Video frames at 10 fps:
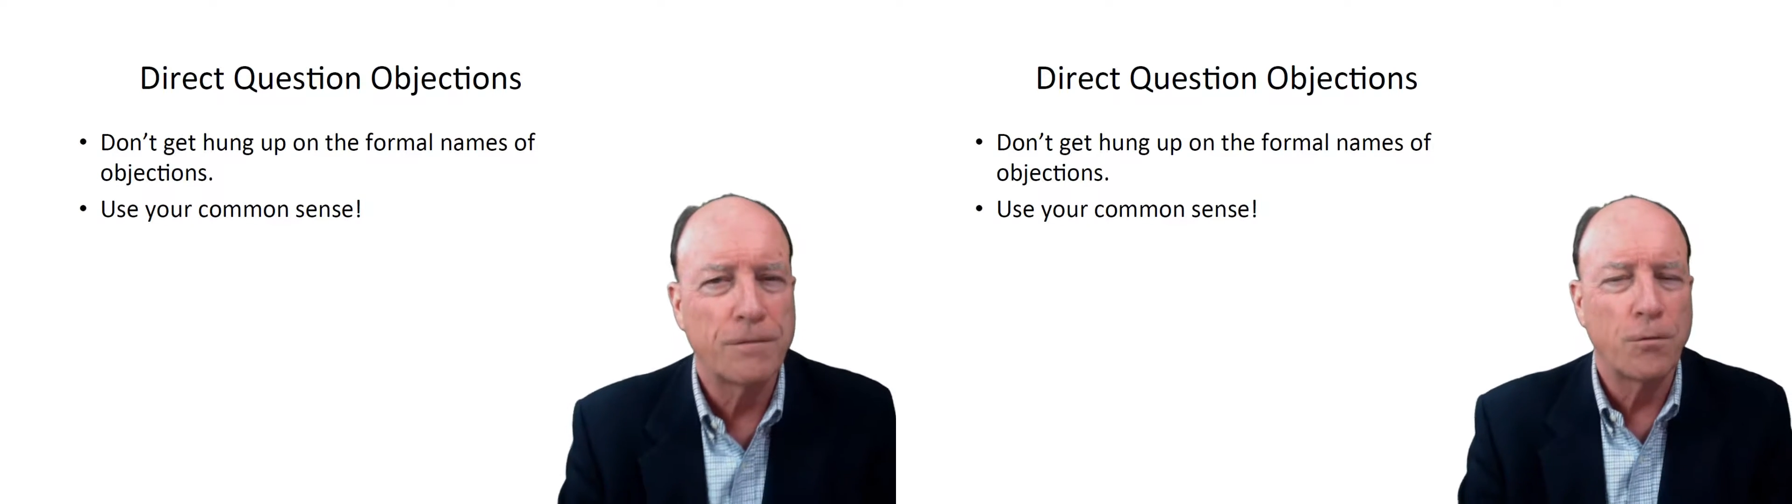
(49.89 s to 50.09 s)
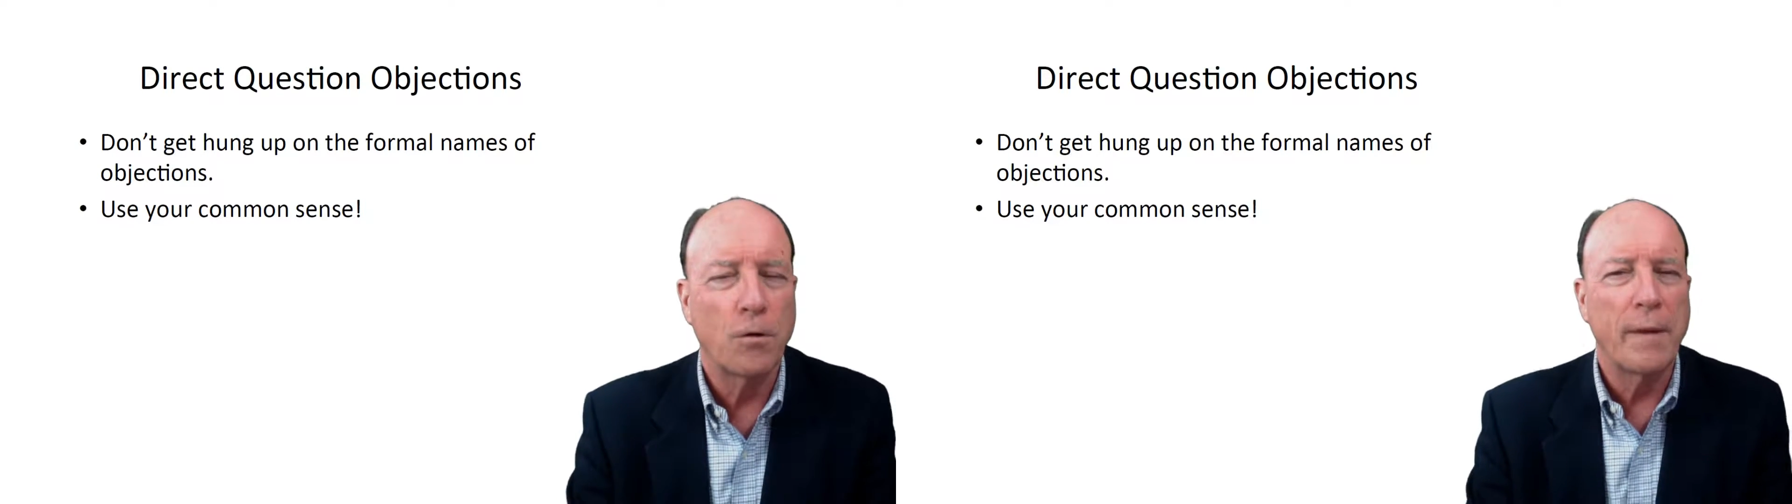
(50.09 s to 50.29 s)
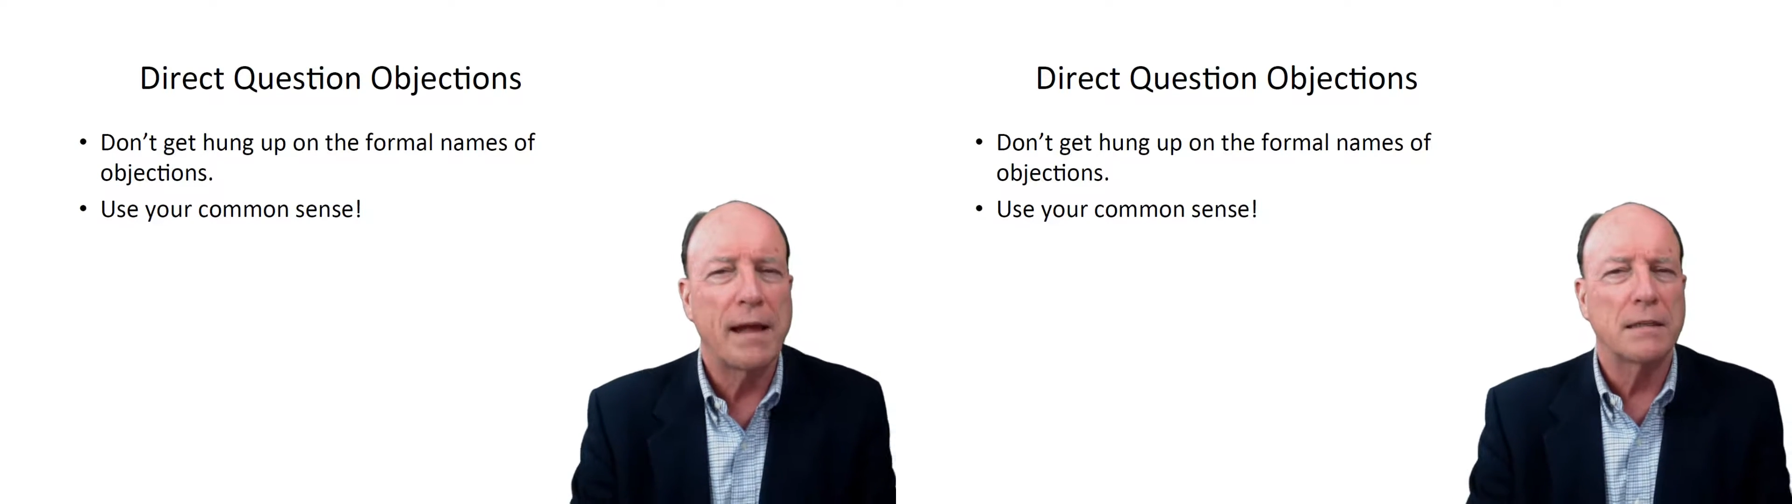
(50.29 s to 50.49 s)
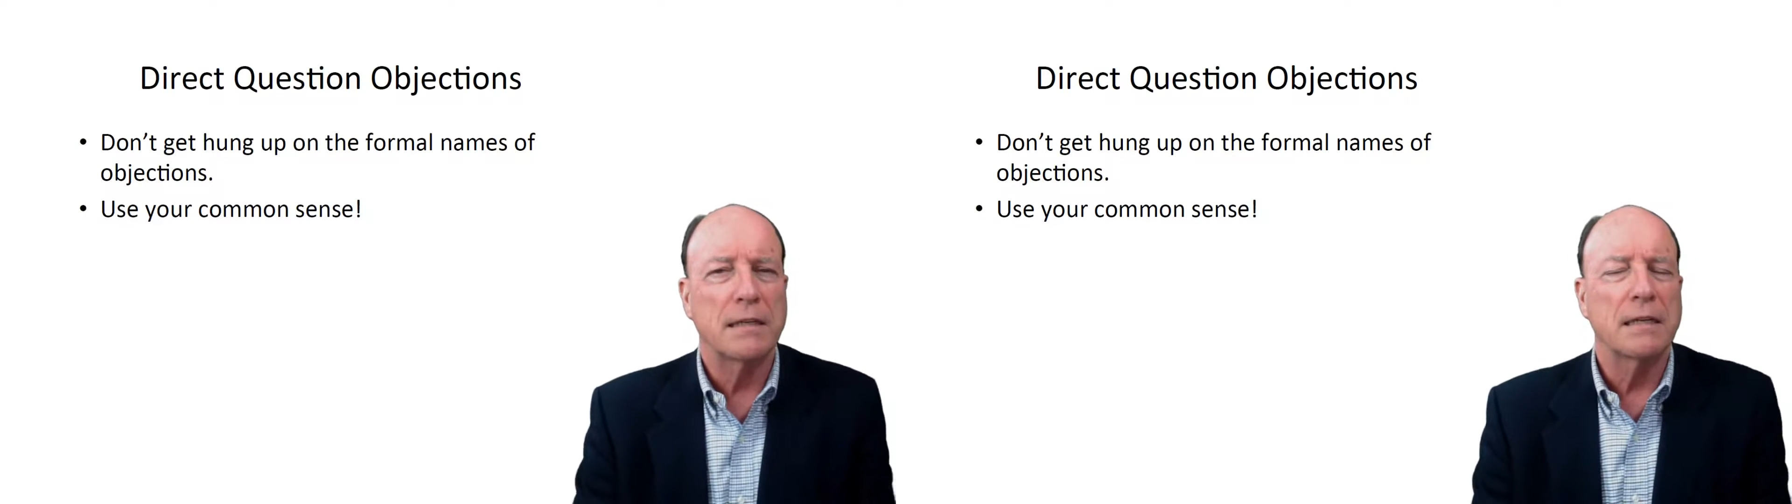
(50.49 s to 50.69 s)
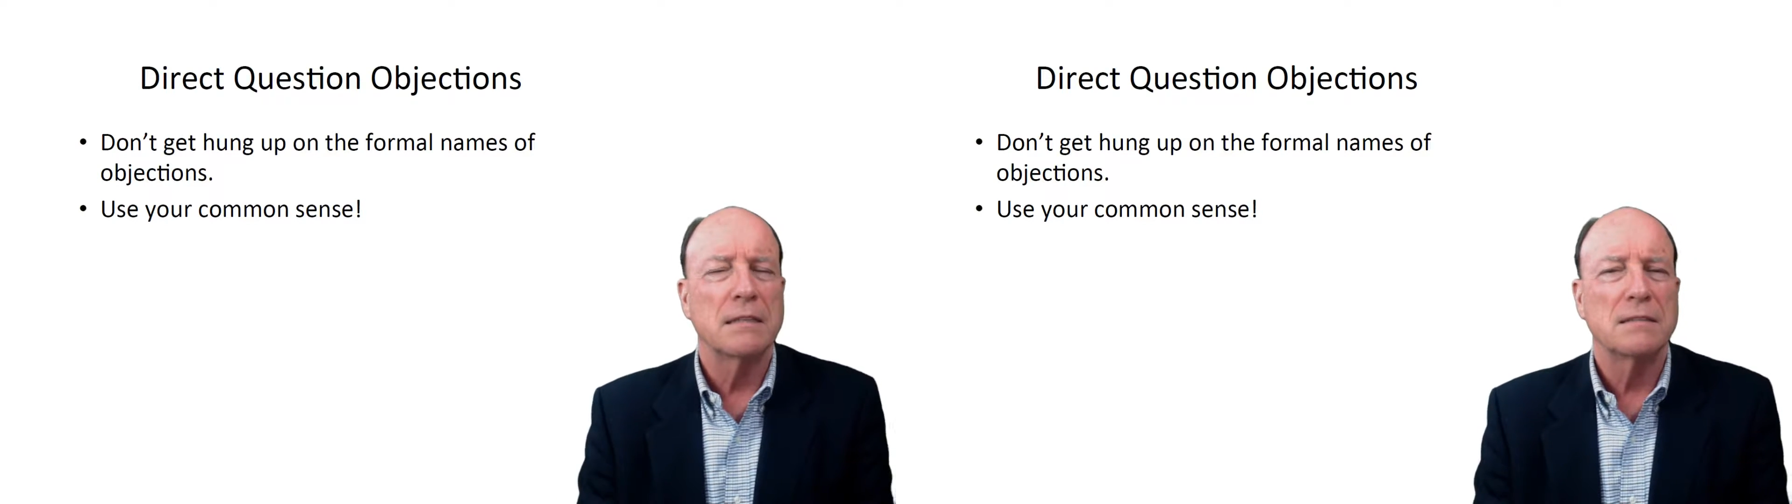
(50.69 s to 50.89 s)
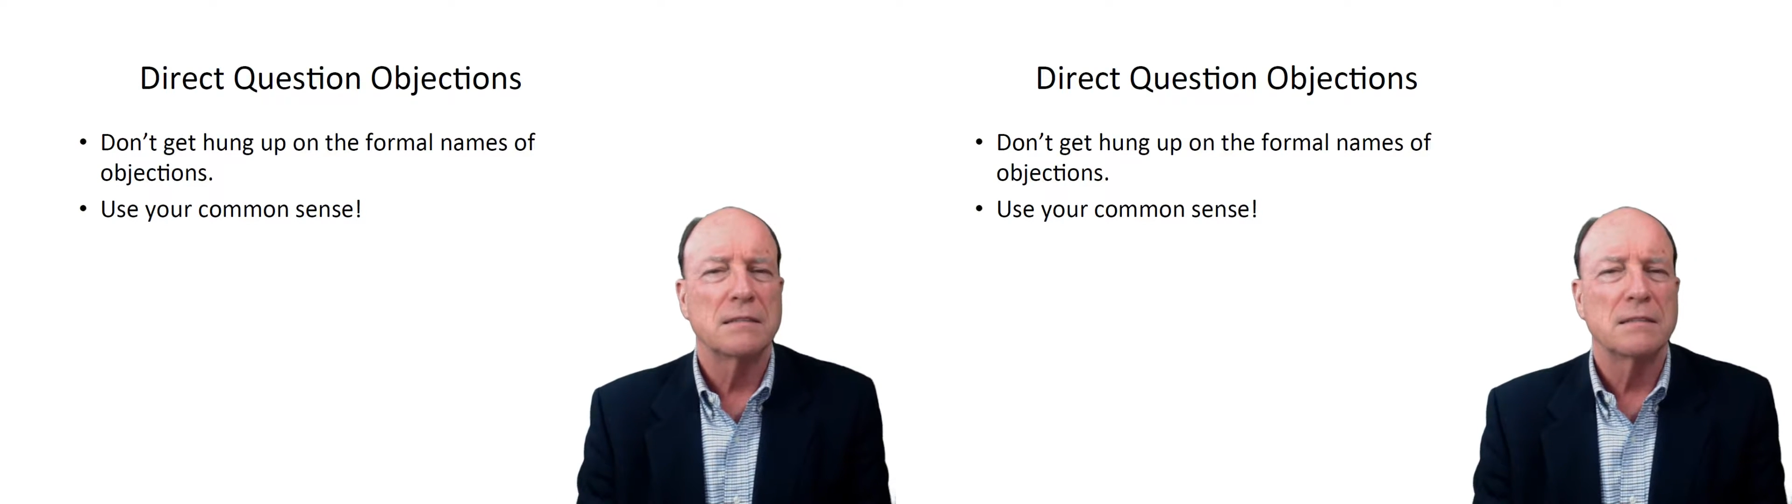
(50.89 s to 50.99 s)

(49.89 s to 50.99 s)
formality.